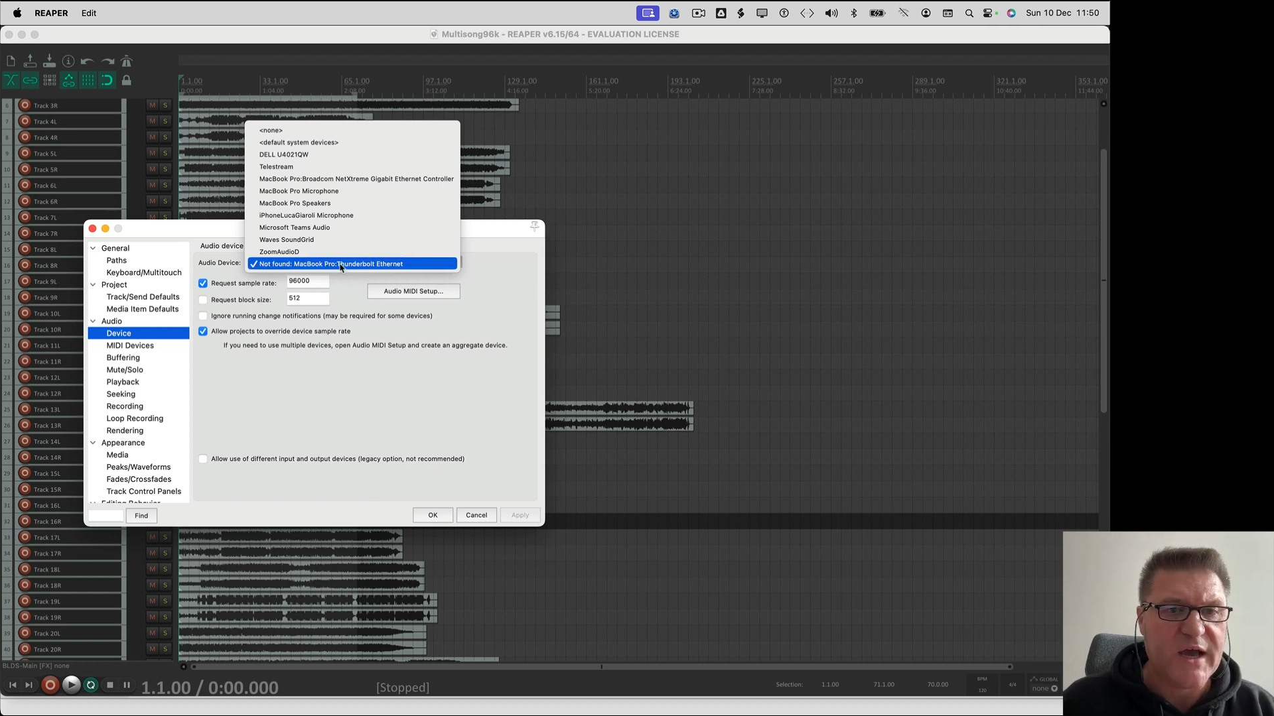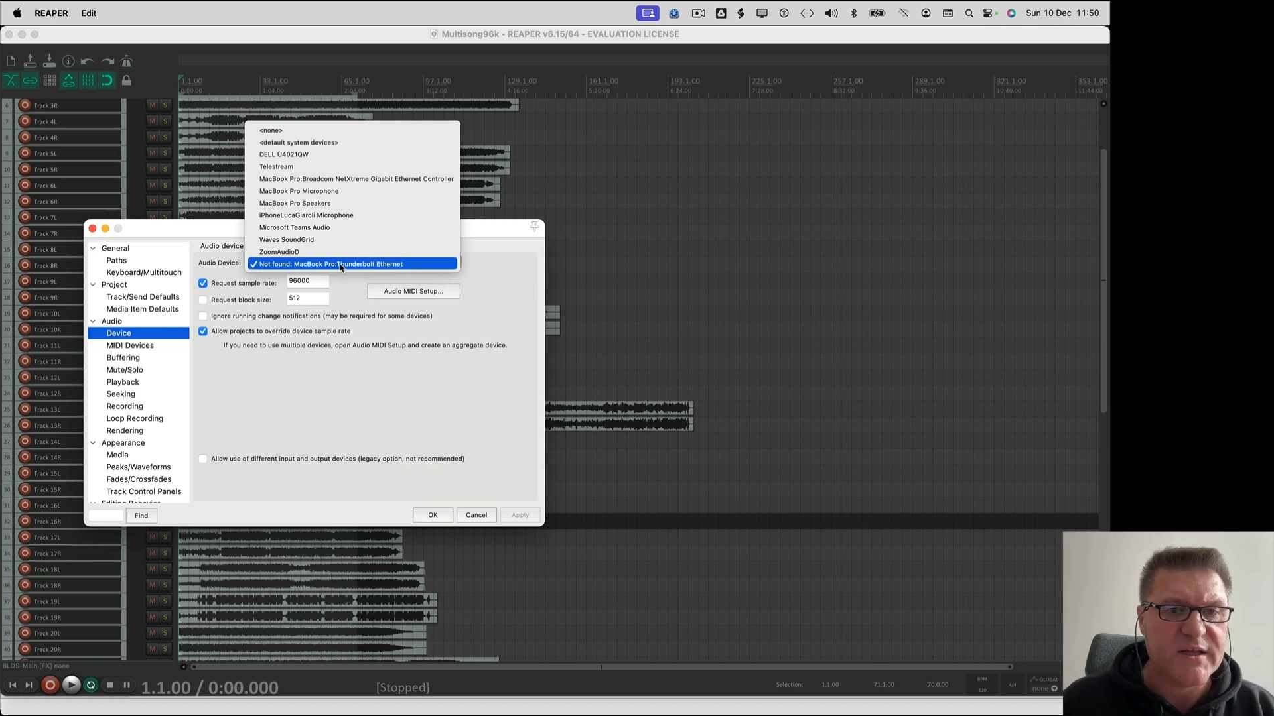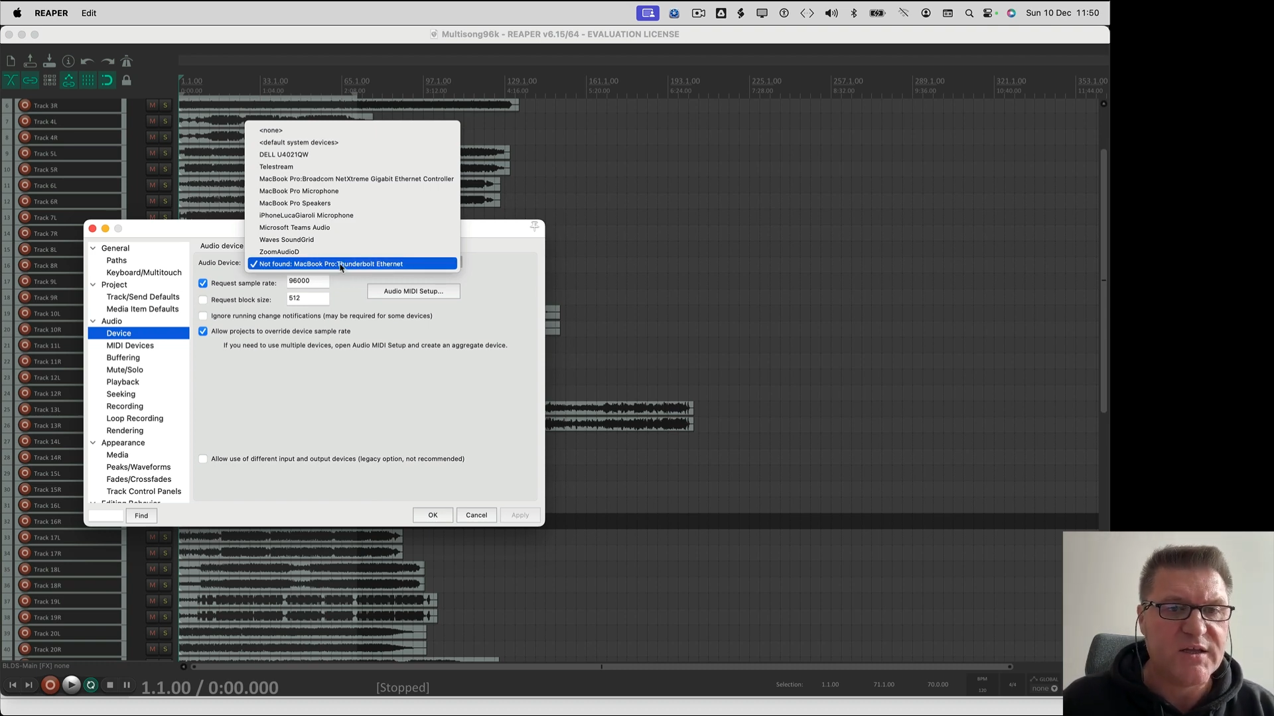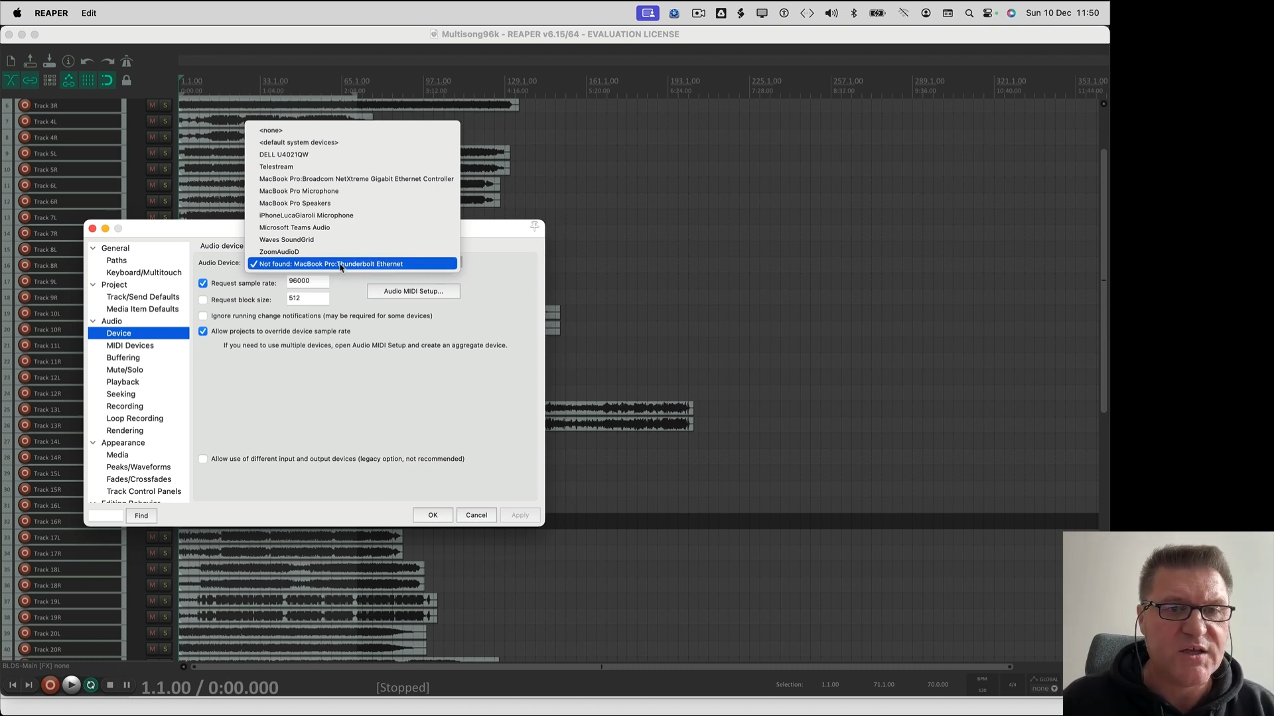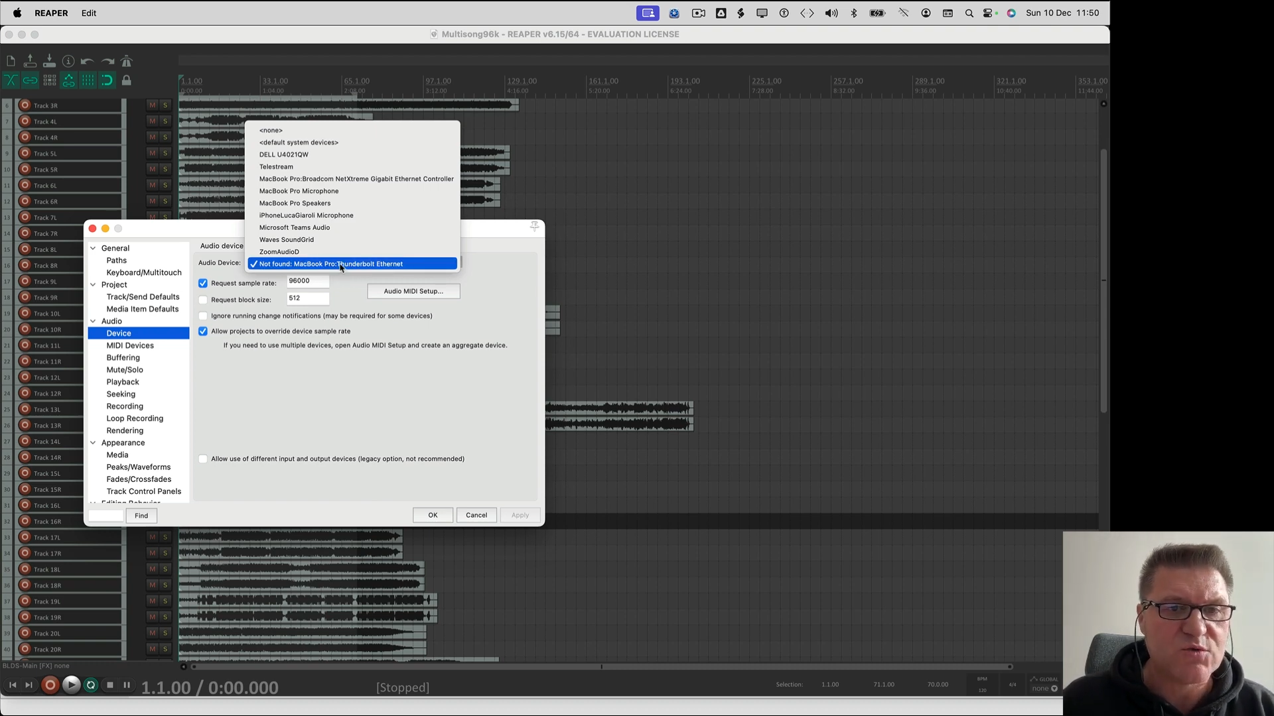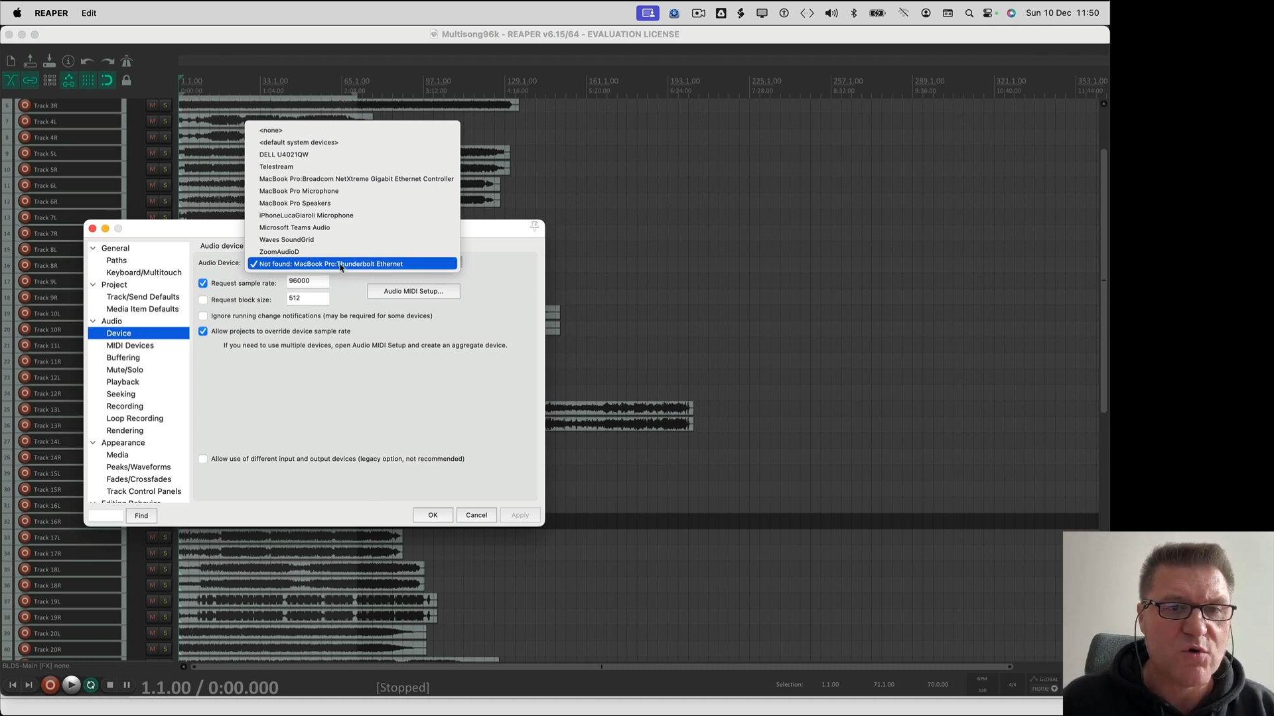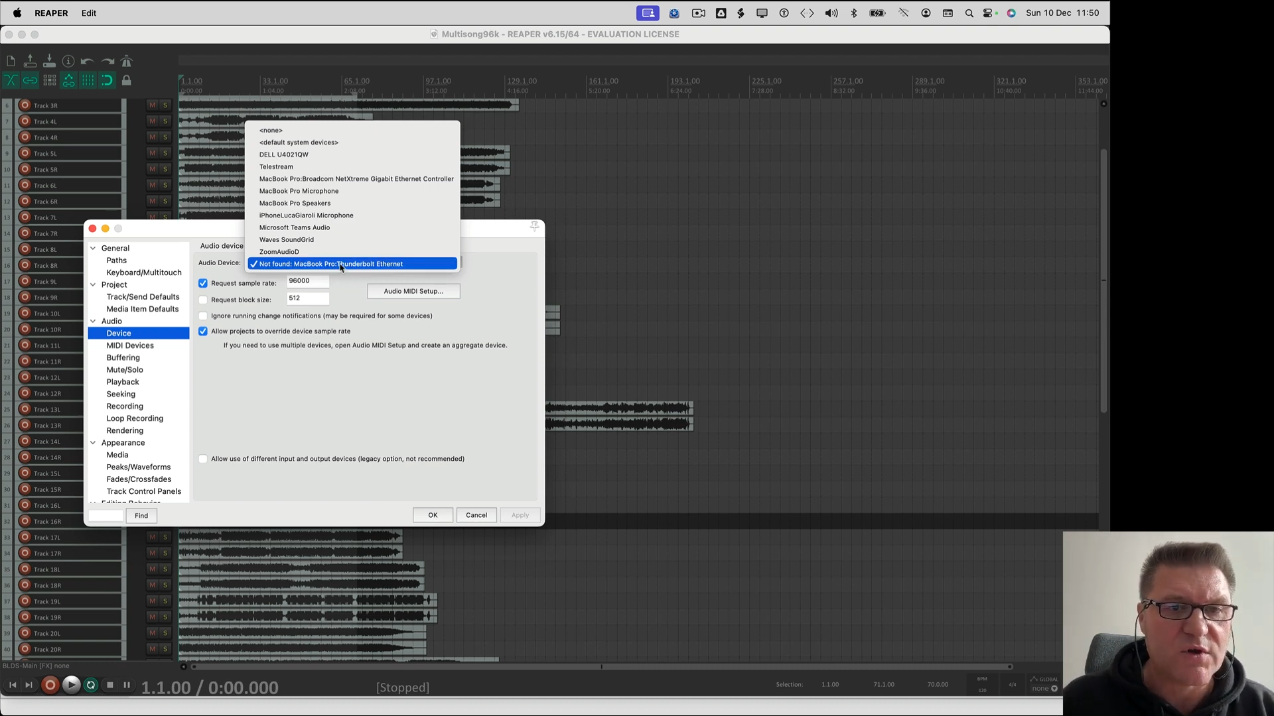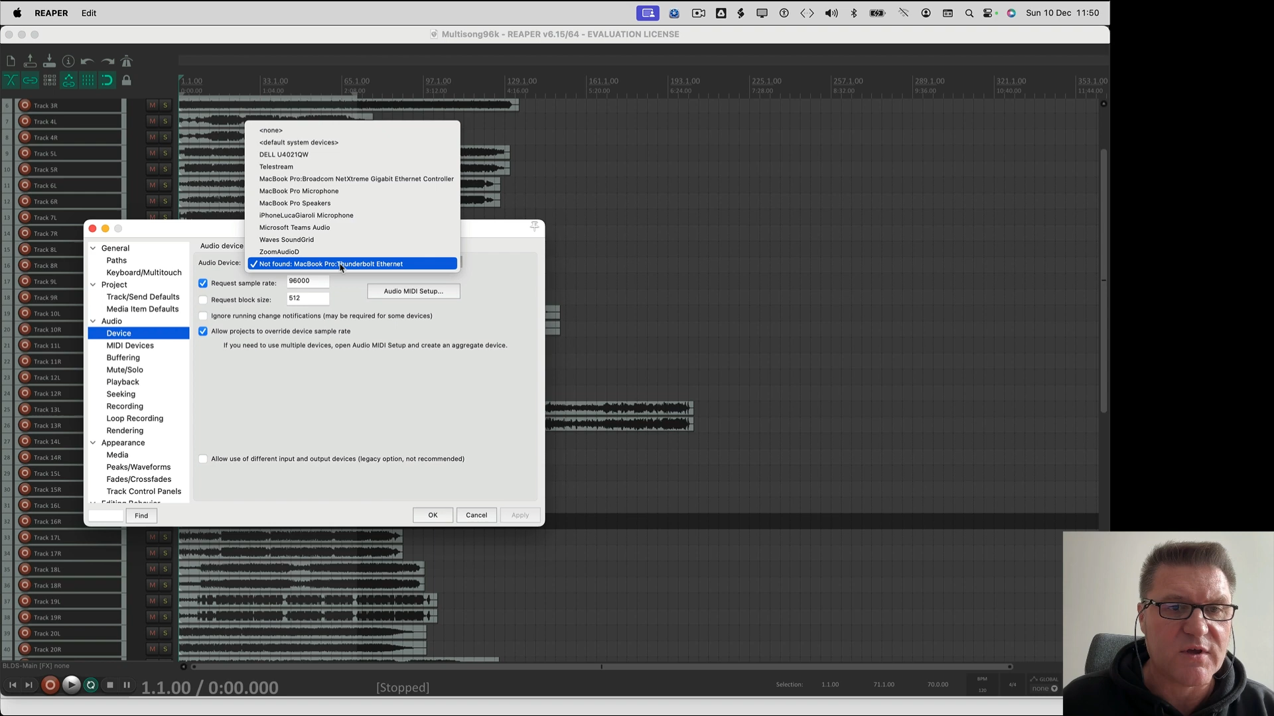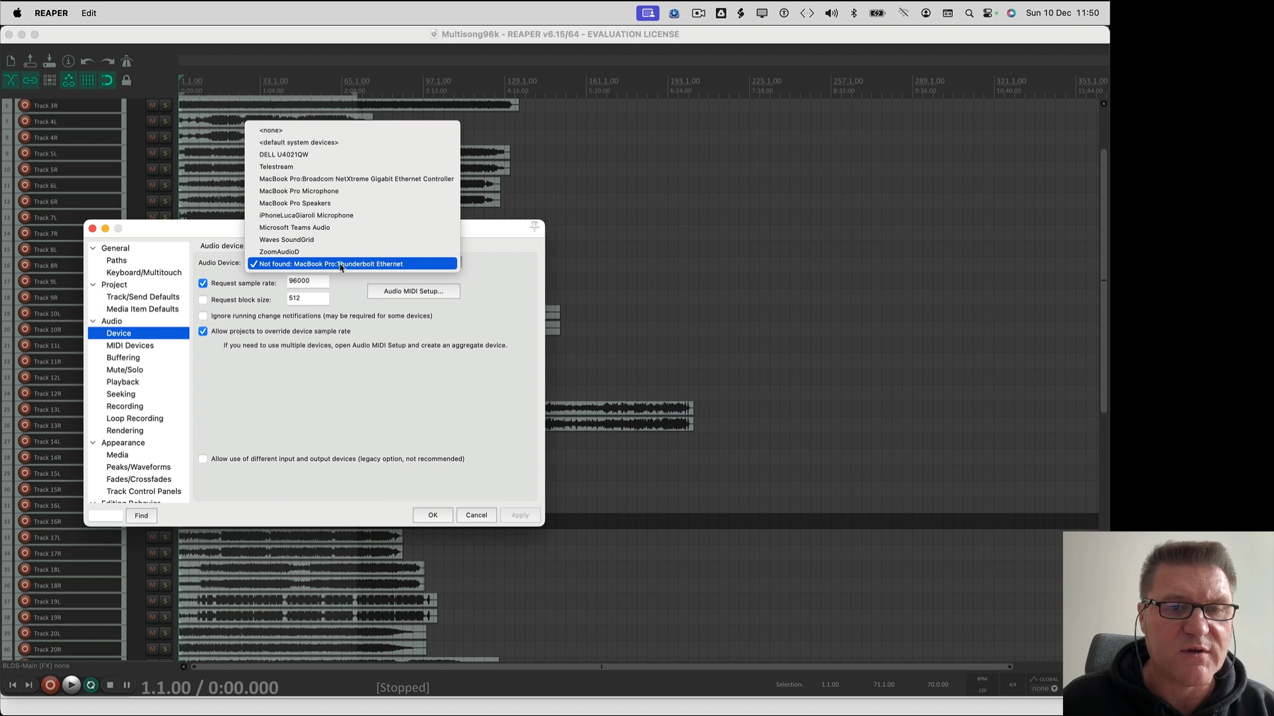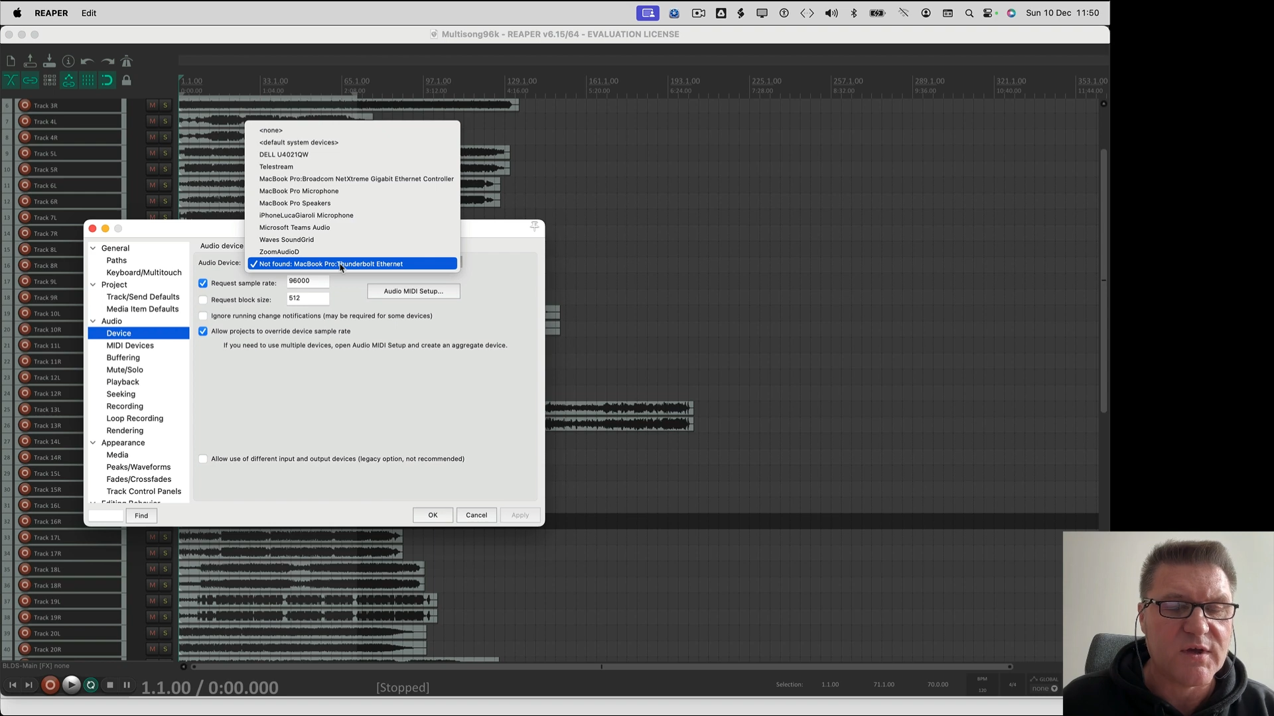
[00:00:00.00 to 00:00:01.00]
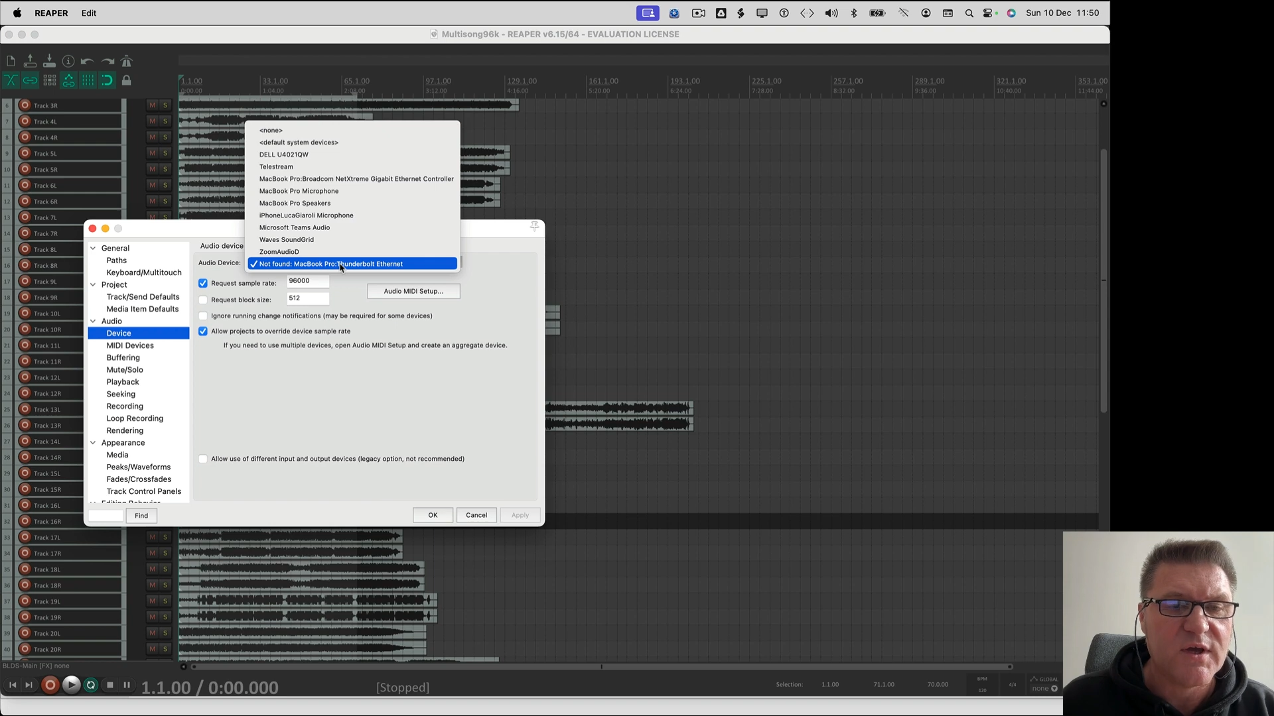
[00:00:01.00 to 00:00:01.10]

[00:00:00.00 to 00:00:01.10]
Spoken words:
it is working